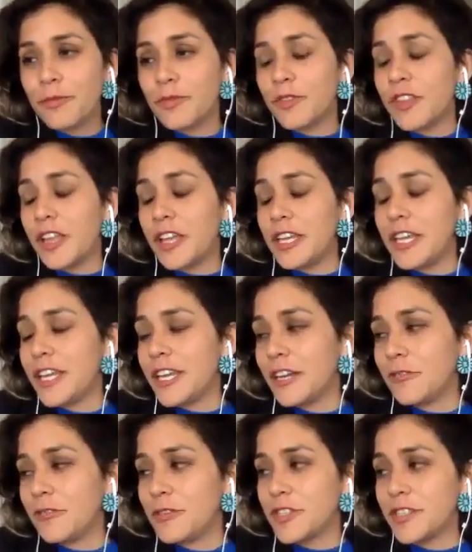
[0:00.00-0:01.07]
study
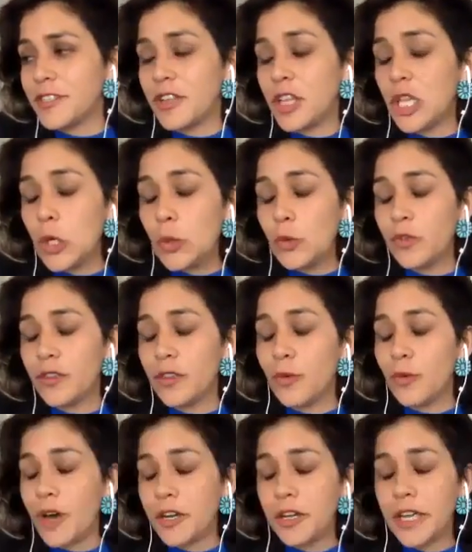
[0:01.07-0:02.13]
here, which is
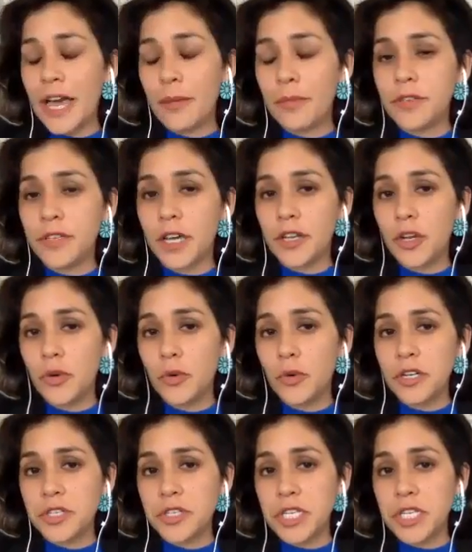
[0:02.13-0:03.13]
closethewatergap.org,